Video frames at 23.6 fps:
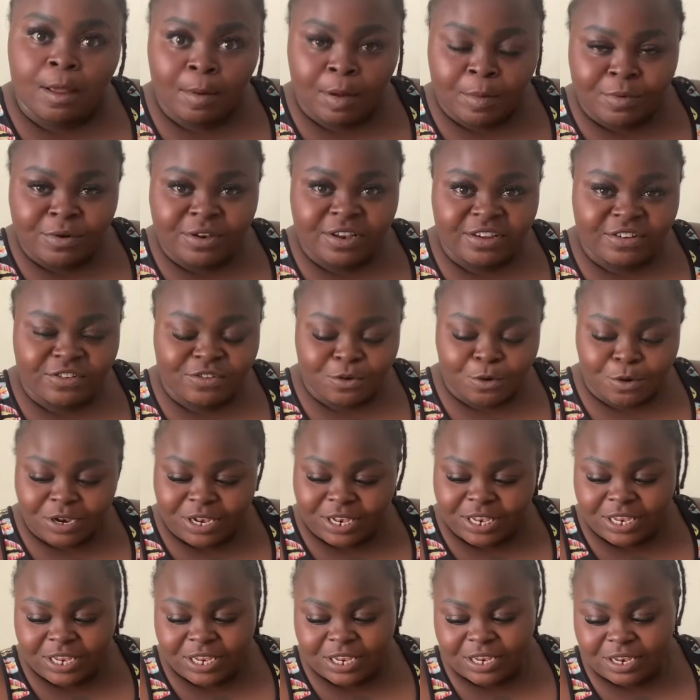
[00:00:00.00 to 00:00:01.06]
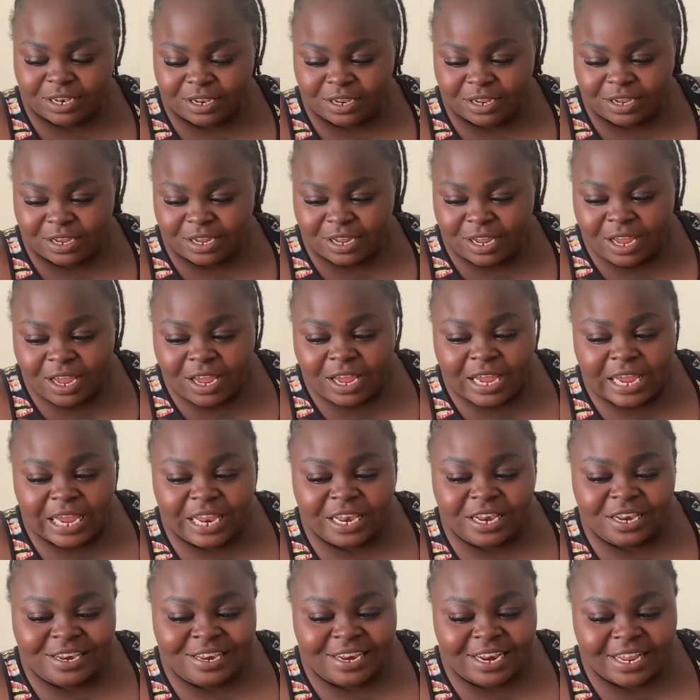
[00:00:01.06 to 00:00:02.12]
Na booty shorts.
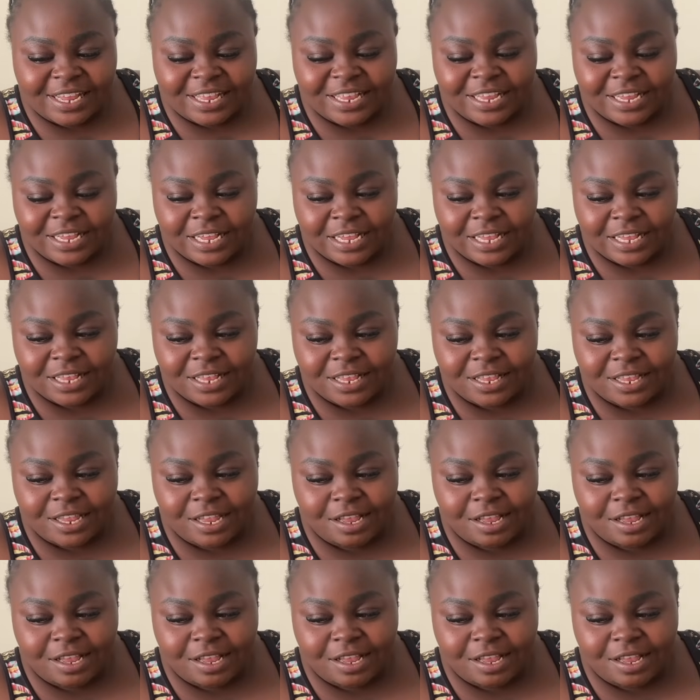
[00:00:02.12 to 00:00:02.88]
In dresses,